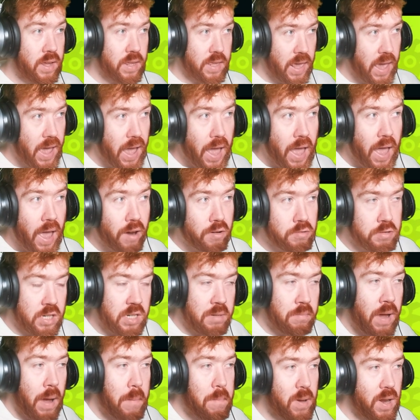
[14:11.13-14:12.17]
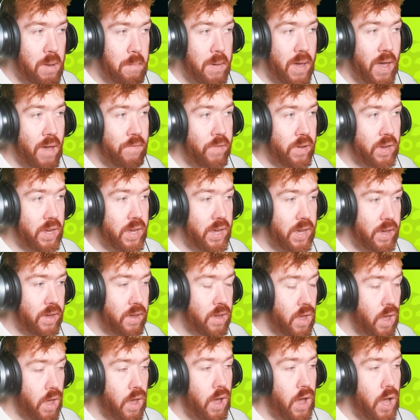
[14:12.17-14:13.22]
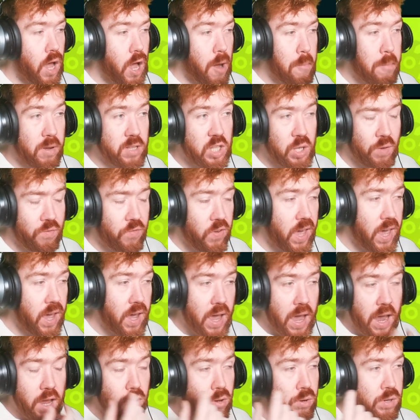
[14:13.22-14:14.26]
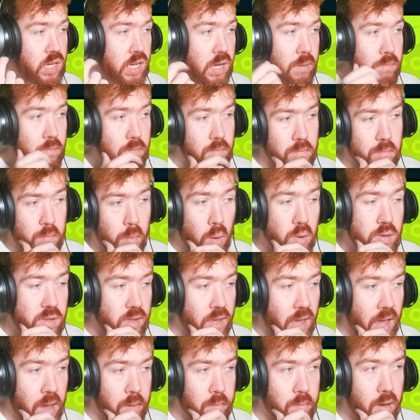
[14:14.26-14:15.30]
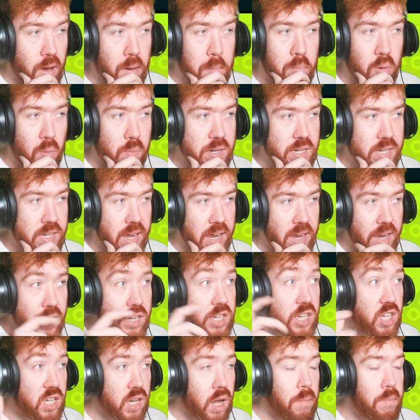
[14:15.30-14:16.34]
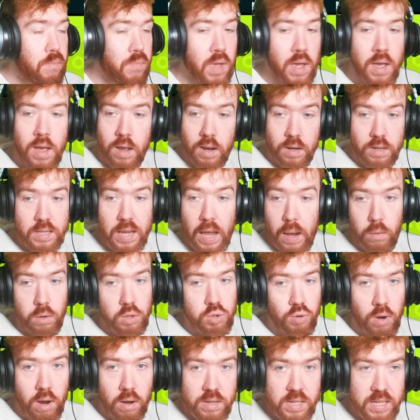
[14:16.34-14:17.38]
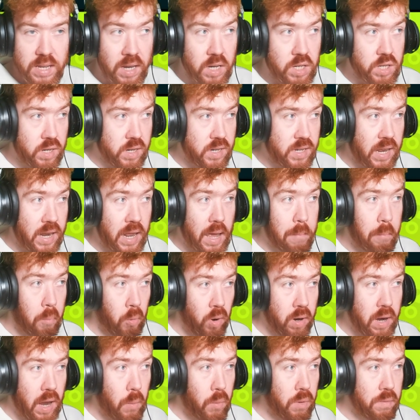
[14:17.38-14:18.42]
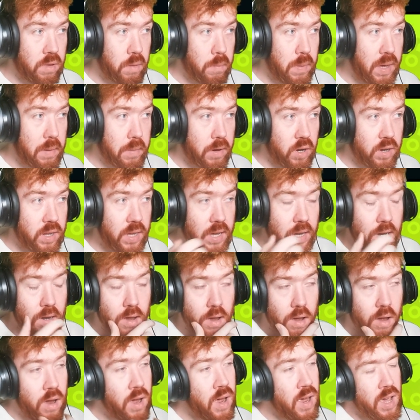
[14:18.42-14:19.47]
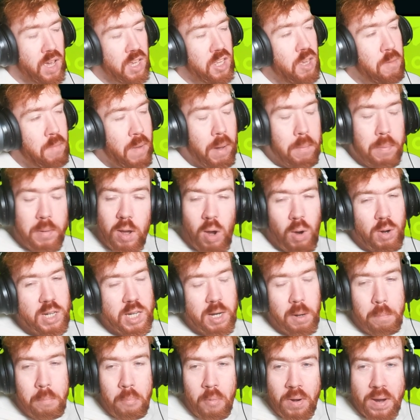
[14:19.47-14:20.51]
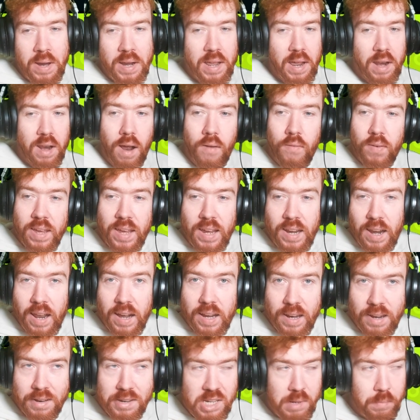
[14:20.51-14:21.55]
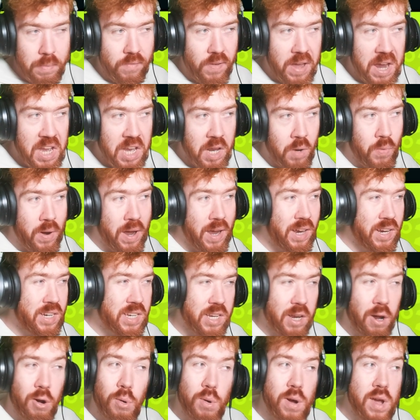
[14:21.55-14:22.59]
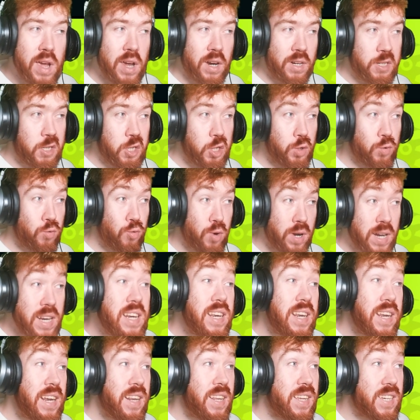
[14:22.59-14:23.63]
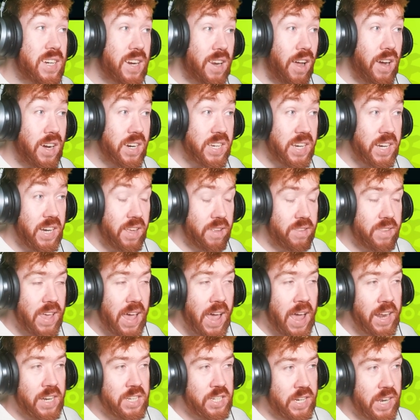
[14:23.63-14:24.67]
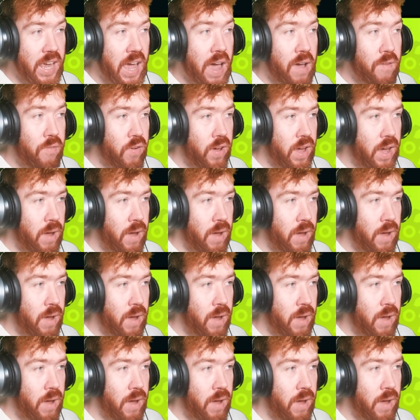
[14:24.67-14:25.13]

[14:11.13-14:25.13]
yeah, accuracy might be the better thing here. But to be fair, I use him most of the time, I'd probably say in some Tower Trial stages. At that point, I wanted to be a good healer. You might be also bringing another healer like Elizabeth anyway, so do you really need this Glux in here to actually have